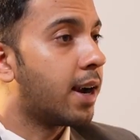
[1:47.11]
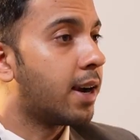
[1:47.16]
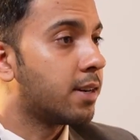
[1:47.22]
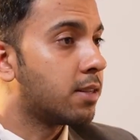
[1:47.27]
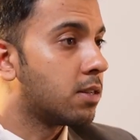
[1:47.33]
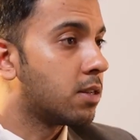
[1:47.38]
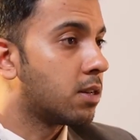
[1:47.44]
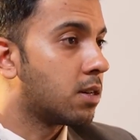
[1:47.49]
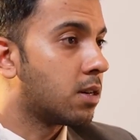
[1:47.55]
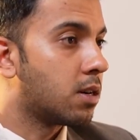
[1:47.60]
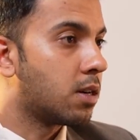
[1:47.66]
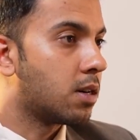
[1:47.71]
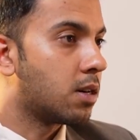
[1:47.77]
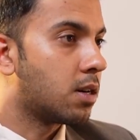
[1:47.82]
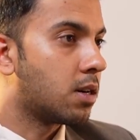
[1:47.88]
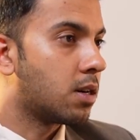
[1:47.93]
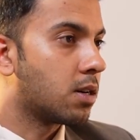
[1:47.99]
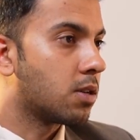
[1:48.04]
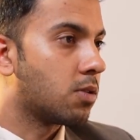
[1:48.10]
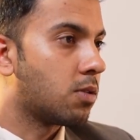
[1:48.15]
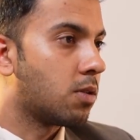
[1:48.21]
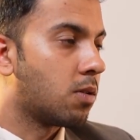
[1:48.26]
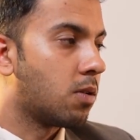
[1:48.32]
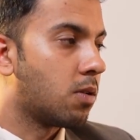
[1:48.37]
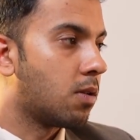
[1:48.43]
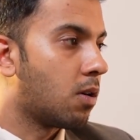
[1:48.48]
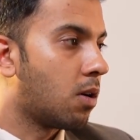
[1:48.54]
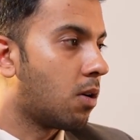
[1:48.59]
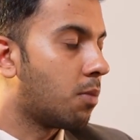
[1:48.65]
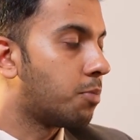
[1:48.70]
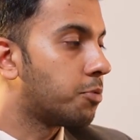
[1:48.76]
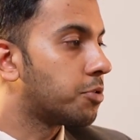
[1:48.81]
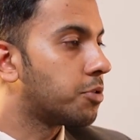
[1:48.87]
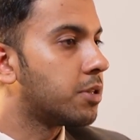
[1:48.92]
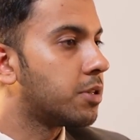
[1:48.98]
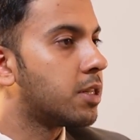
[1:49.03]
had the
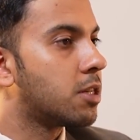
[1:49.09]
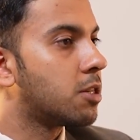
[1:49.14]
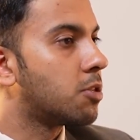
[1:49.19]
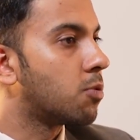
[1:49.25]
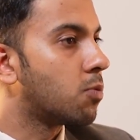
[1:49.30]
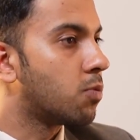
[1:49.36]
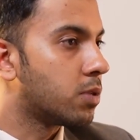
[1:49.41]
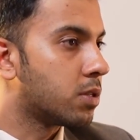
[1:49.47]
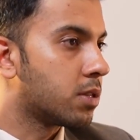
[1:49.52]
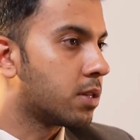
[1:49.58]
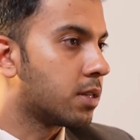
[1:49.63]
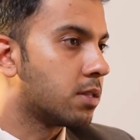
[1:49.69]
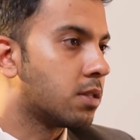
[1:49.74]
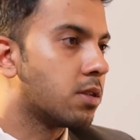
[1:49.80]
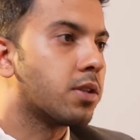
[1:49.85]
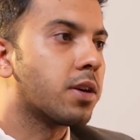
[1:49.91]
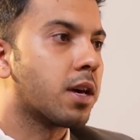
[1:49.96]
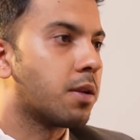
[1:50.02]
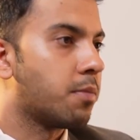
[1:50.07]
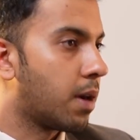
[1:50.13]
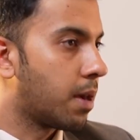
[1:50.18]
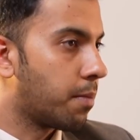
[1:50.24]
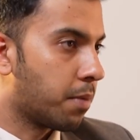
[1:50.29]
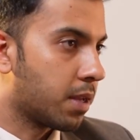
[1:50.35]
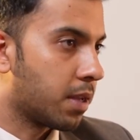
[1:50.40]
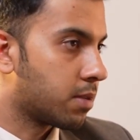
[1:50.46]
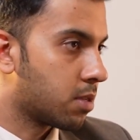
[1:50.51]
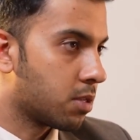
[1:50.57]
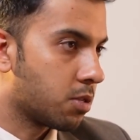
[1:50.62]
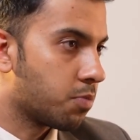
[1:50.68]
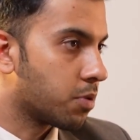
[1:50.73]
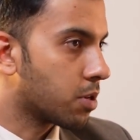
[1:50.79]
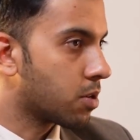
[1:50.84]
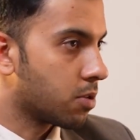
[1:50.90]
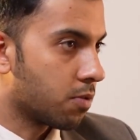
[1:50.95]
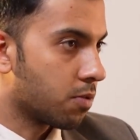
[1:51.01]
opportunity to visit the nearby places
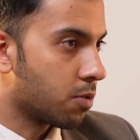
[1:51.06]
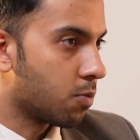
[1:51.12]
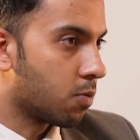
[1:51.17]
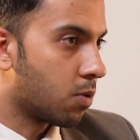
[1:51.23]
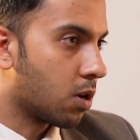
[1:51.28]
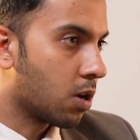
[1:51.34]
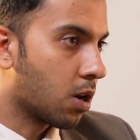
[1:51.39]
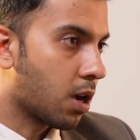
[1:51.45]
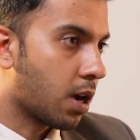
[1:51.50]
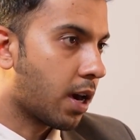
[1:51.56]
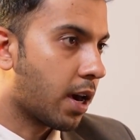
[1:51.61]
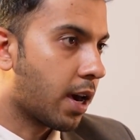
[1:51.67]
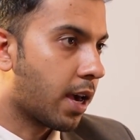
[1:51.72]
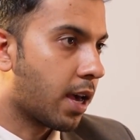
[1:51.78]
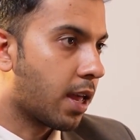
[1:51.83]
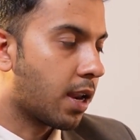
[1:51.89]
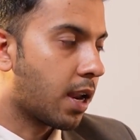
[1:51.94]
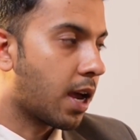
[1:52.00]
because of the work. And